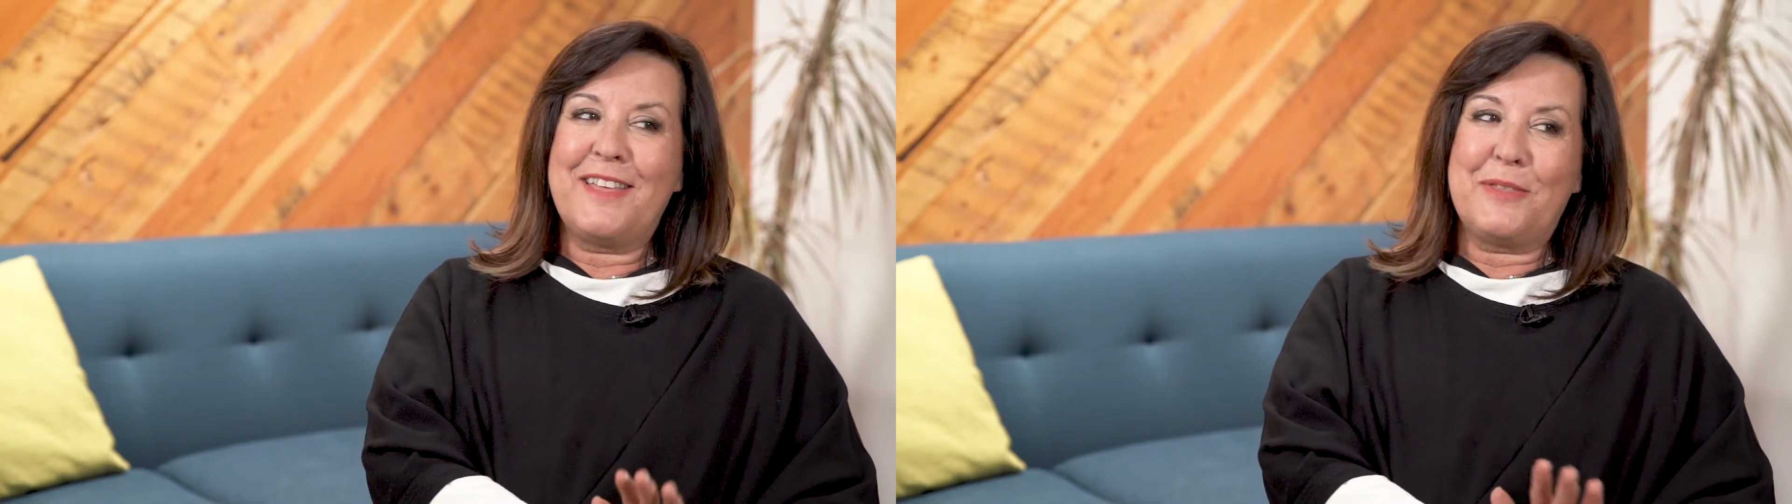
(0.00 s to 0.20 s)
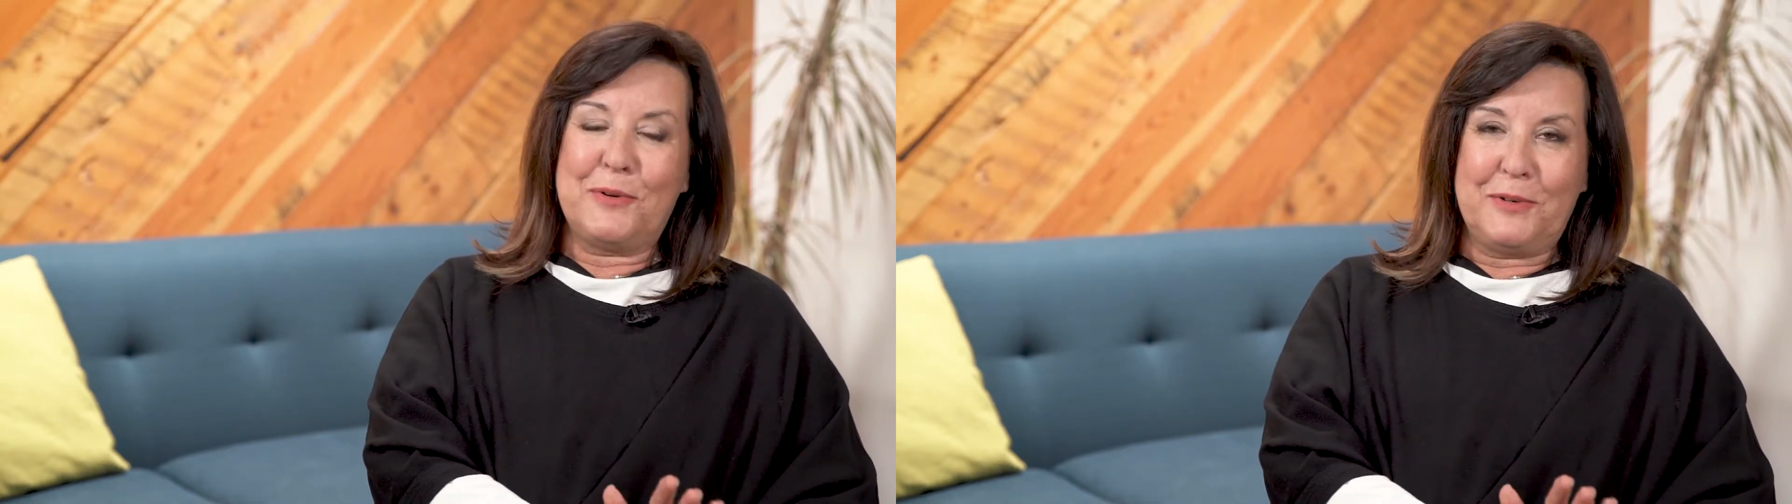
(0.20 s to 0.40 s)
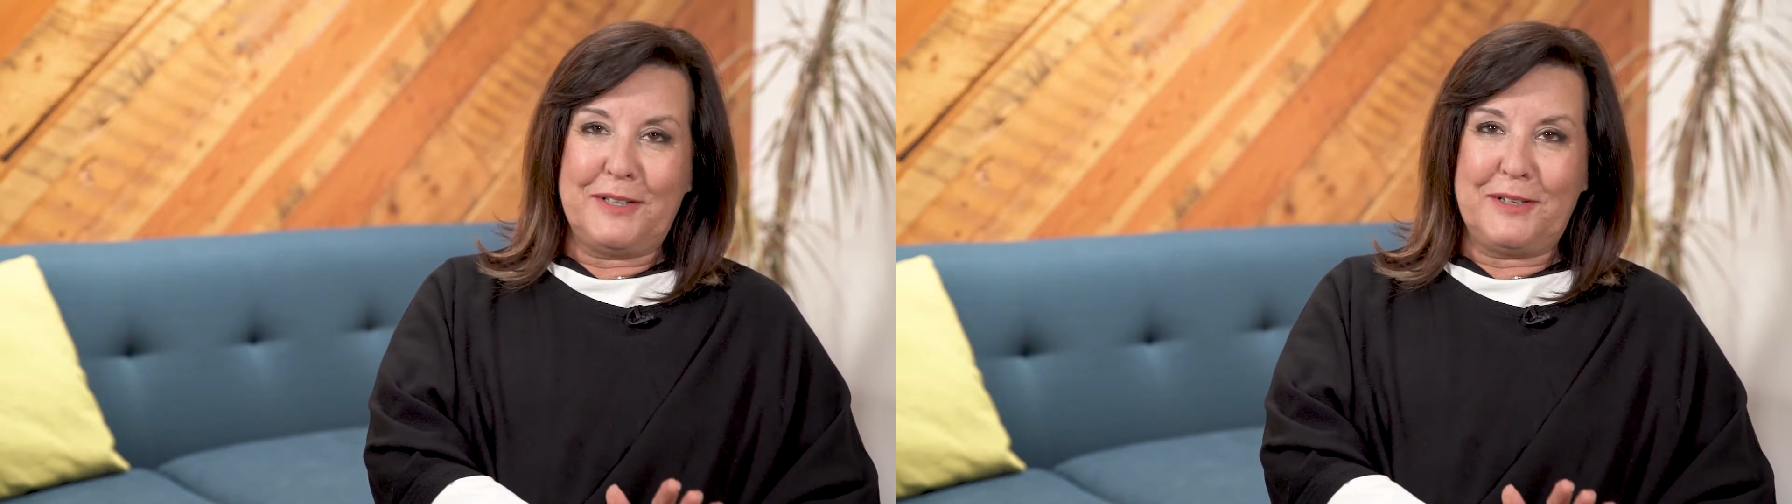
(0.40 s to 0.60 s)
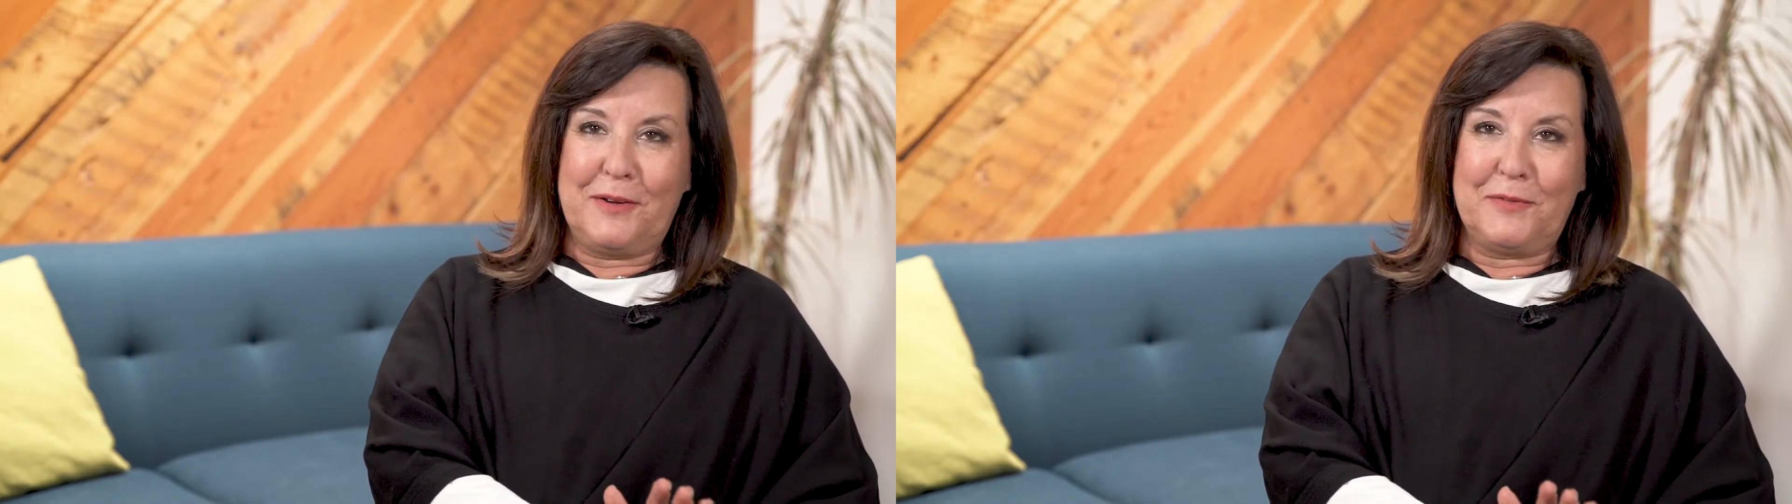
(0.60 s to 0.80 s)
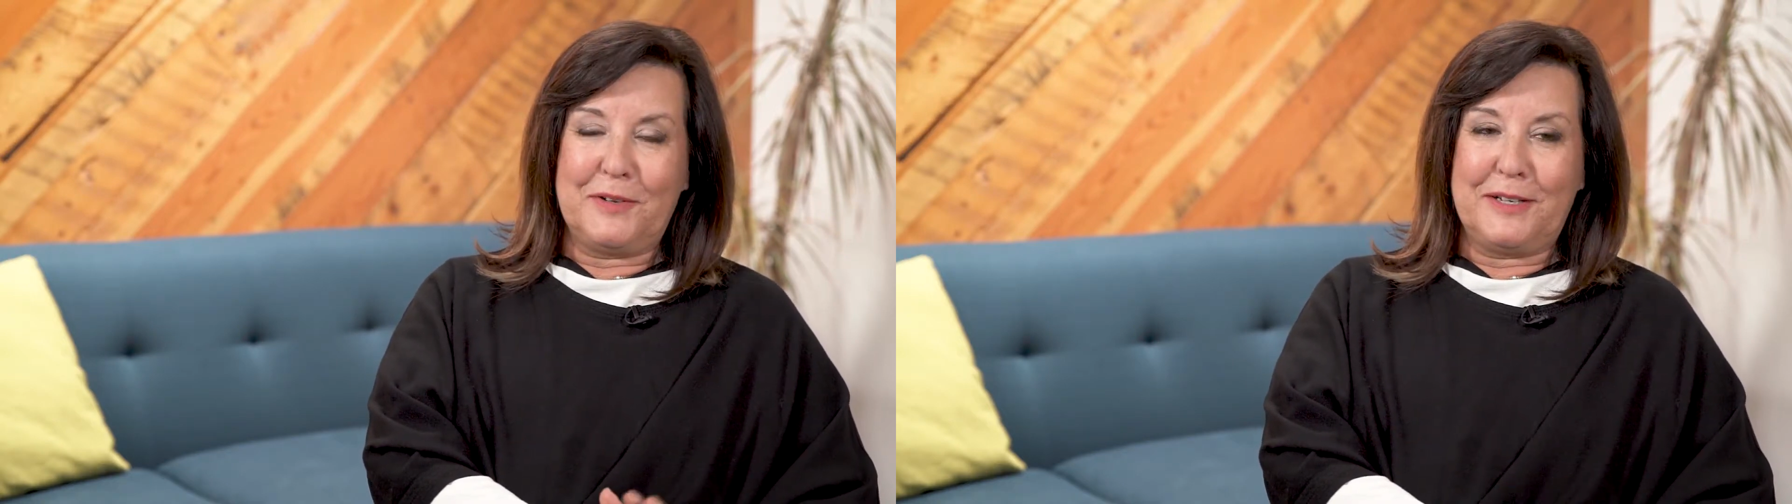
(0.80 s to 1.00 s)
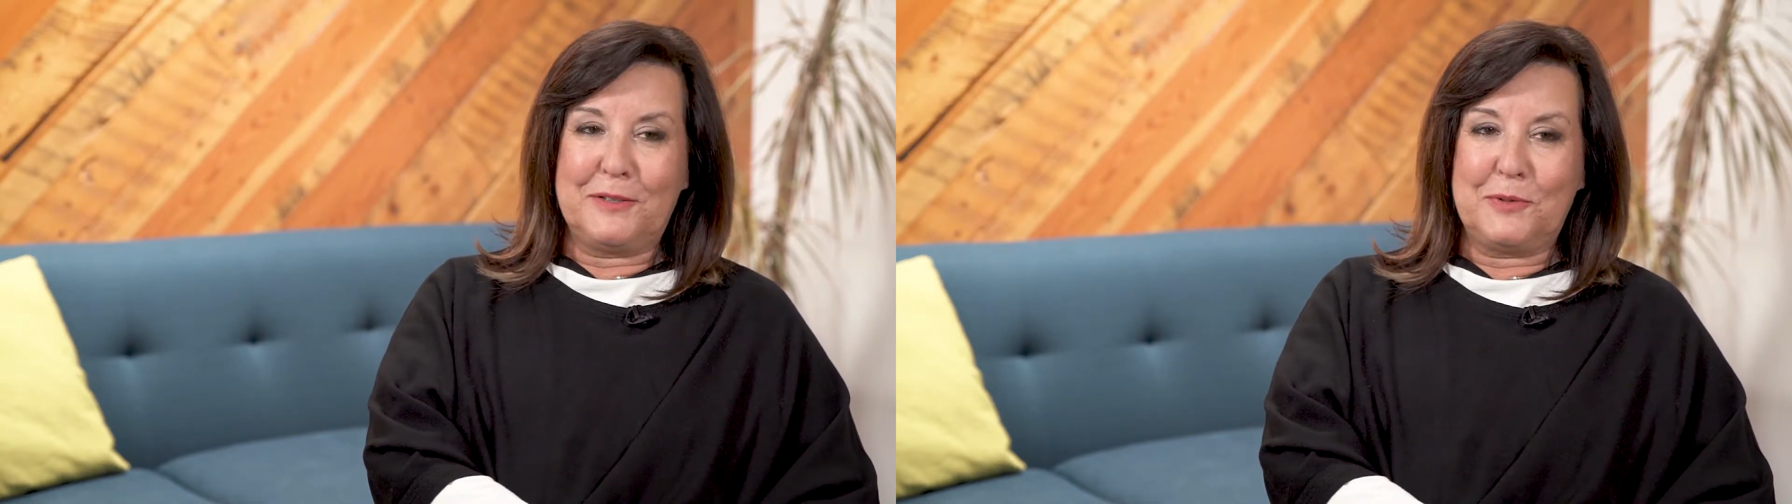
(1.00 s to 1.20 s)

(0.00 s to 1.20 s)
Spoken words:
they were really comforting and